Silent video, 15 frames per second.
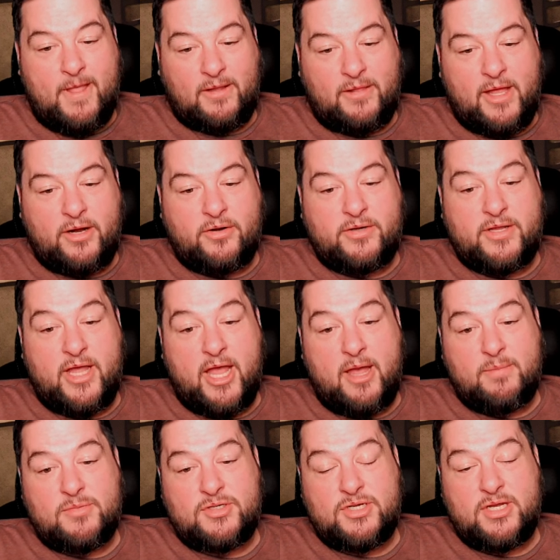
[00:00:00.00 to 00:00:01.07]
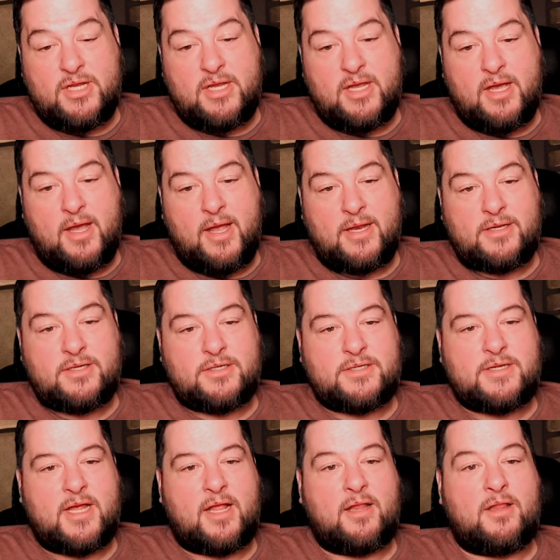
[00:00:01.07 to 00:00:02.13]
letter to AMG, and
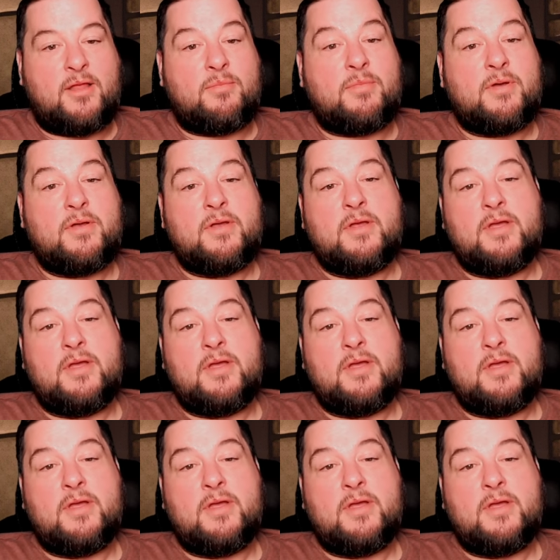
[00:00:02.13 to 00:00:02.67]
just tell them